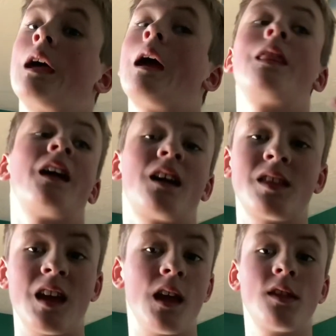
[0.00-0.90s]
like I
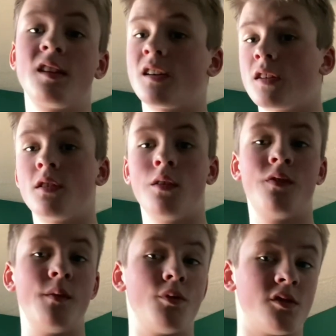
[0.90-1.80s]
said, 600
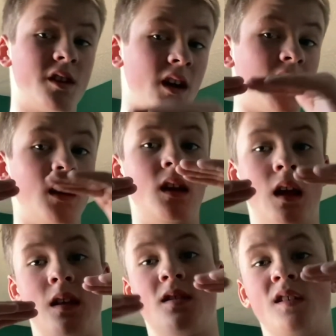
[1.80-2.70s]
feet per second
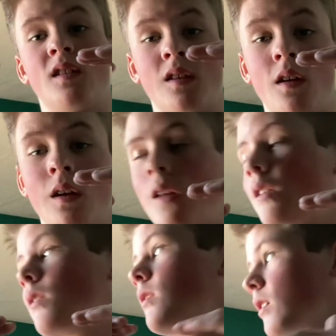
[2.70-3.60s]
and
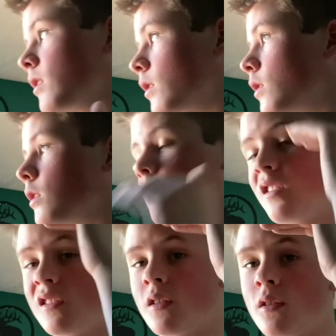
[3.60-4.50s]
600 to
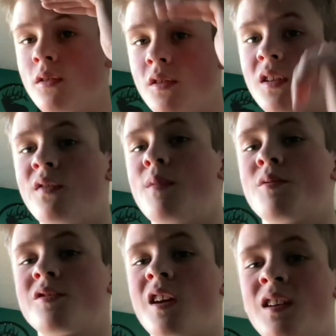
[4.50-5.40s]
630 feet per
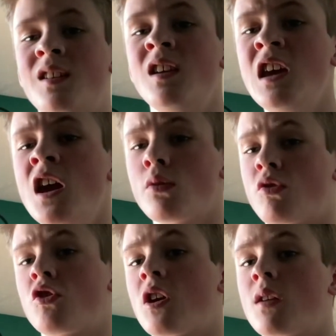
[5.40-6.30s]
second is
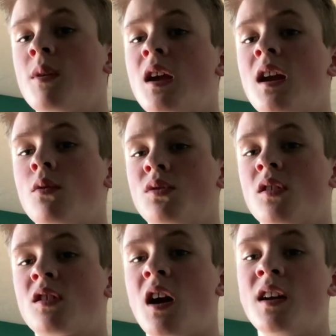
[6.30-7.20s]
what you're going to be getting with
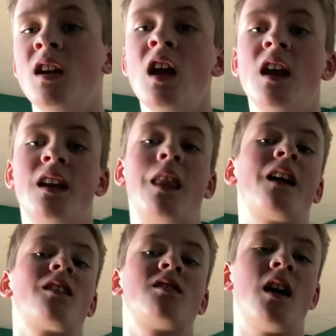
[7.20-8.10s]
this gun.
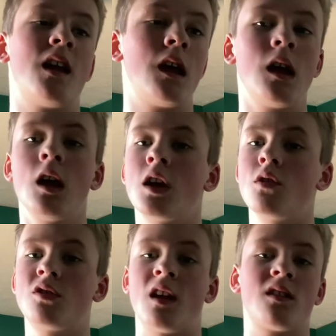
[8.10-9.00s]
Like I said,
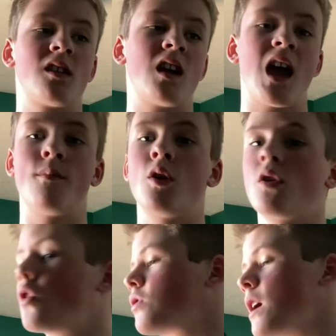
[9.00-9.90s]
huge thanks to Gamma.
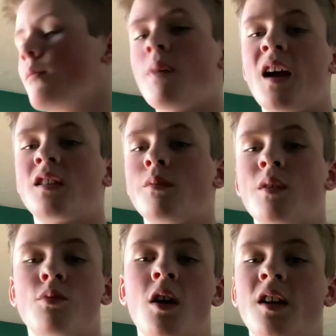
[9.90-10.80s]
Go buy some of
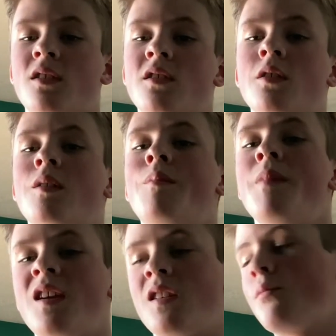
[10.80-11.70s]
their products. They're an
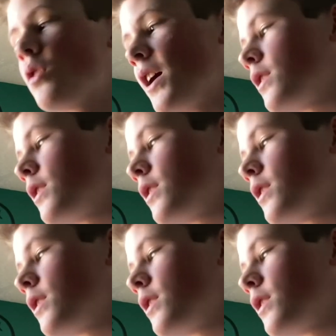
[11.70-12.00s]
amazing price